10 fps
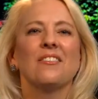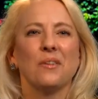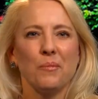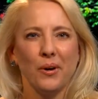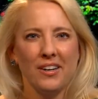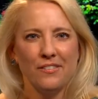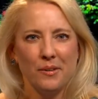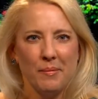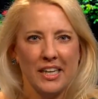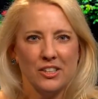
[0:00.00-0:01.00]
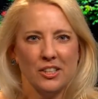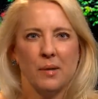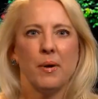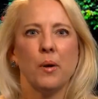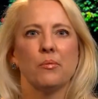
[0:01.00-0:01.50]
For more information
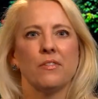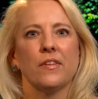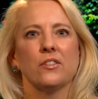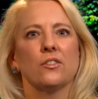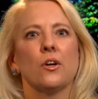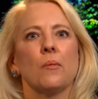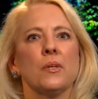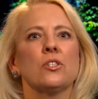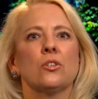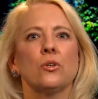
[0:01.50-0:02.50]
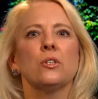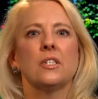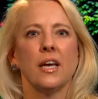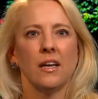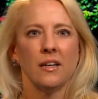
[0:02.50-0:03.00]
about Professor
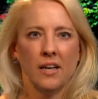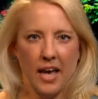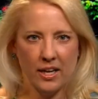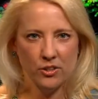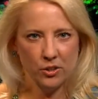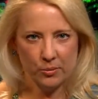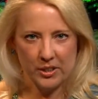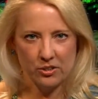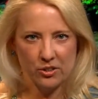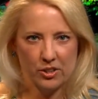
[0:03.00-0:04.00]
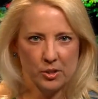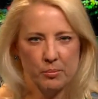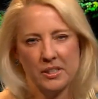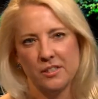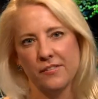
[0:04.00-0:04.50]
Mickute and her research,
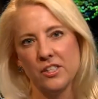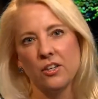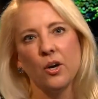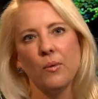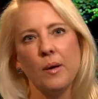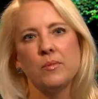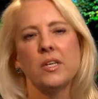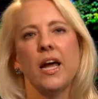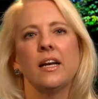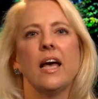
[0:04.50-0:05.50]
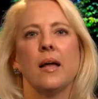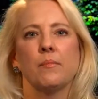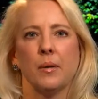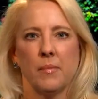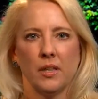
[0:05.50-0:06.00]
please visit our website at
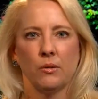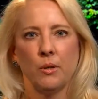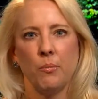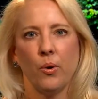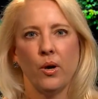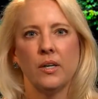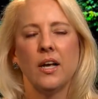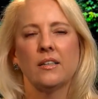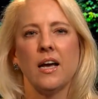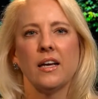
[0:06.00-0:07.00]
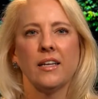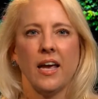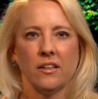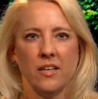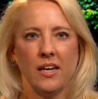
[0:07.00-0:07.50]

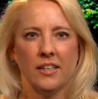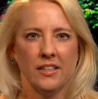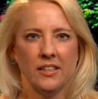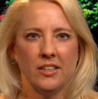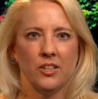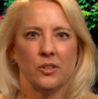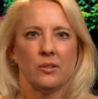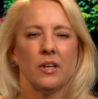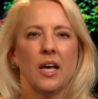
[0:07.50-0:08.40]
macmillanreport.yale.edu.